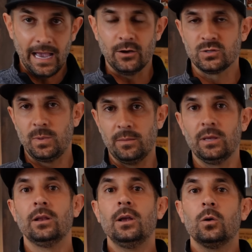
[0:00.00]
house
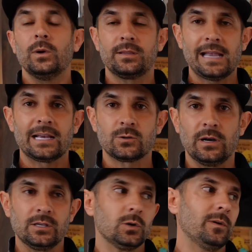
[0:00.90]
payment with tax
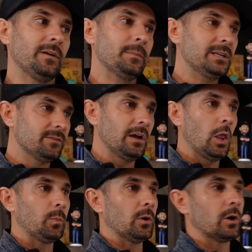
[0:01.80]
credits. So if I'm a
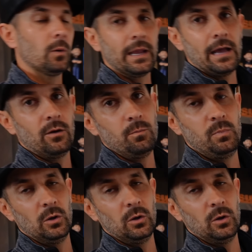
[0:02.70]
developer going out and